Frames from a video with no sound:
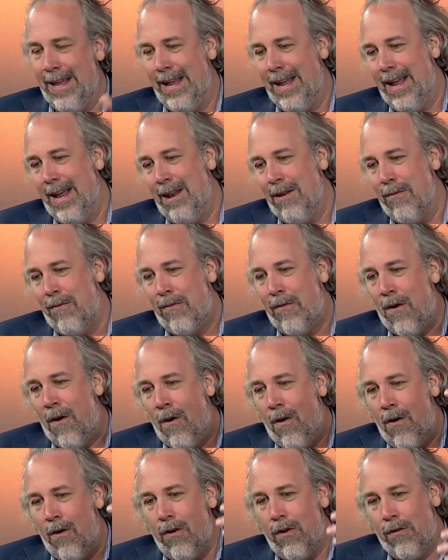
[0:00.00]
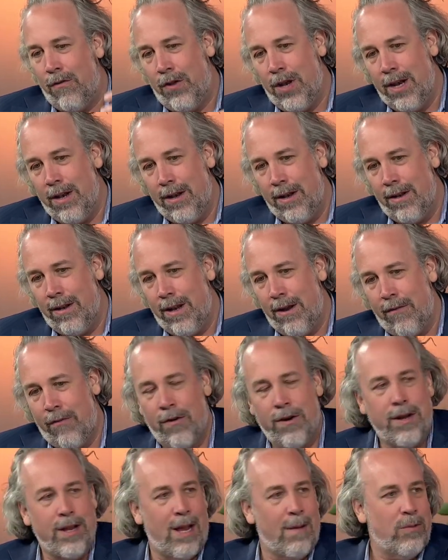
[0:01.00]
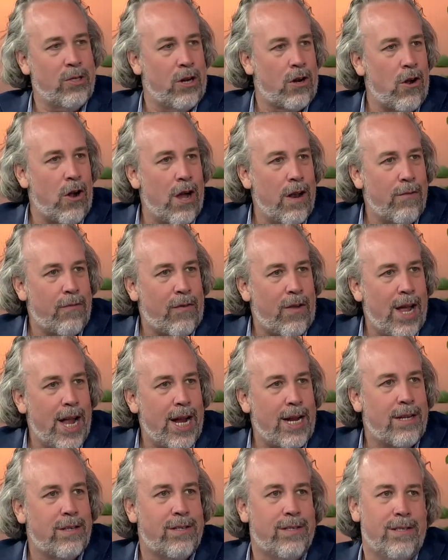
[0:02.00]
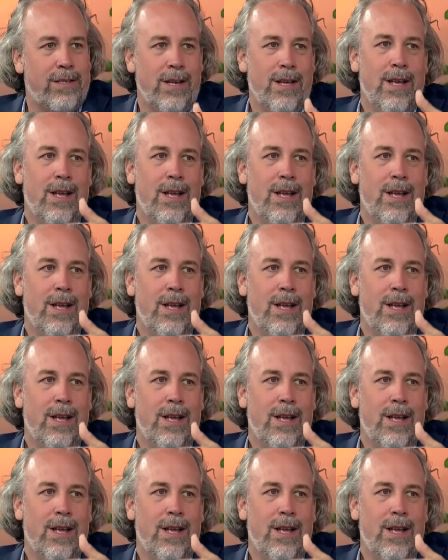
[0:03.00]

involved in different types of conflicts.